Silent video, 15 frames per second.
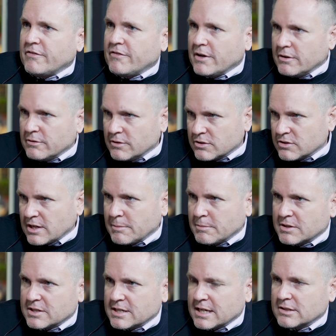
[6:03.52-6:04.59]
phone, the same
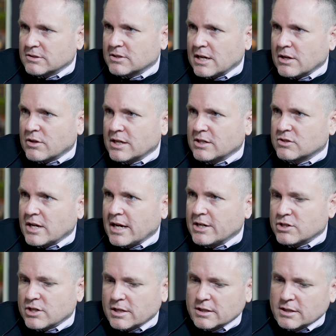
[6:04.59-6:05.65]
with Southeast
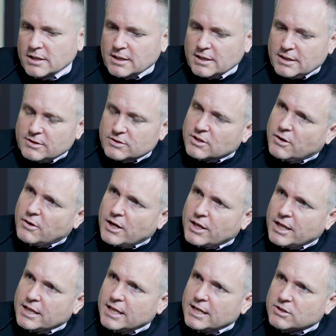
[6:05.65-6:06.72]
Asia. So I
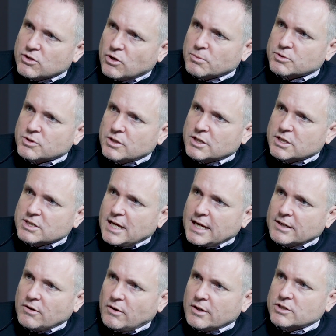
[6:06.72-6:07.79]
think the adoption of the
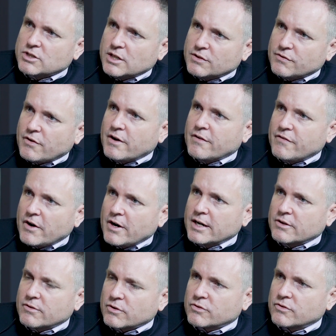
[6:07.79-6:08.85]
technology is very varied
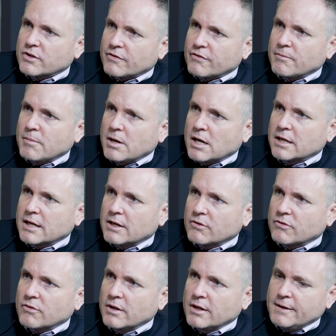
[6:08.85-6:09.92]
across the different
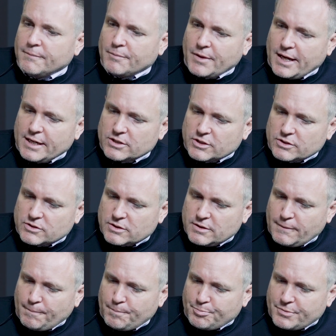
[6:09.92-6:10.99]
markets. And just
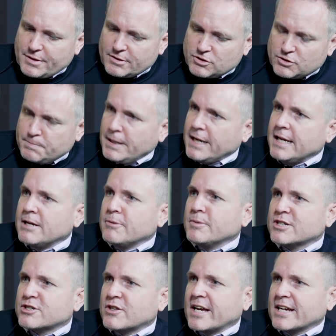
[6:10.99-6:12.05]
the speed in
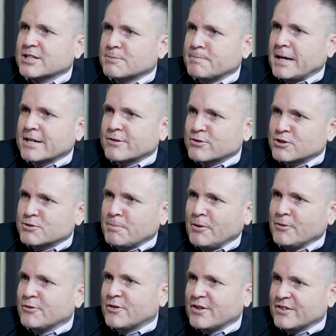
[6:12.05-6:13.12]
which they expect
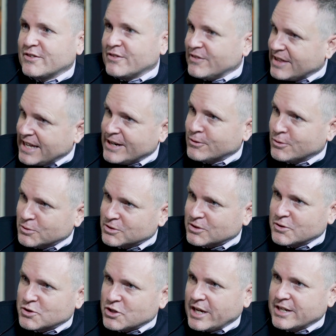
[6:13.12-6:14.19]
responses then
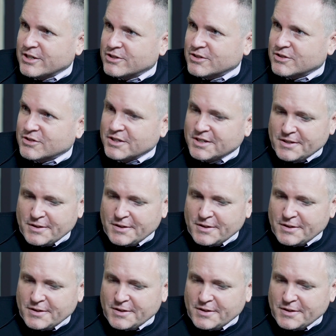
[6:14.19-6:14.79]
also changes.